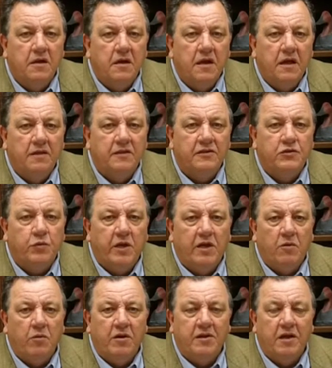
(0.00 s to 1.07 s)
And this week I
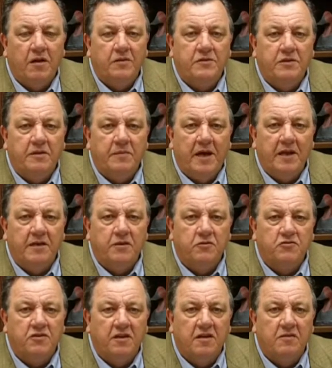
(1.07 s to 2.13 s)
want to talk to you about
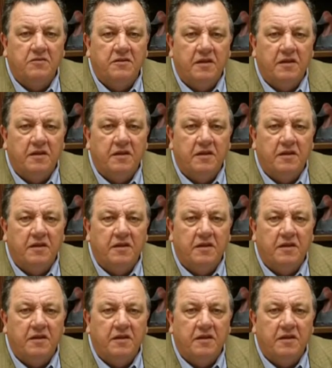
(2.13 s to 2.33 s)
newsletters.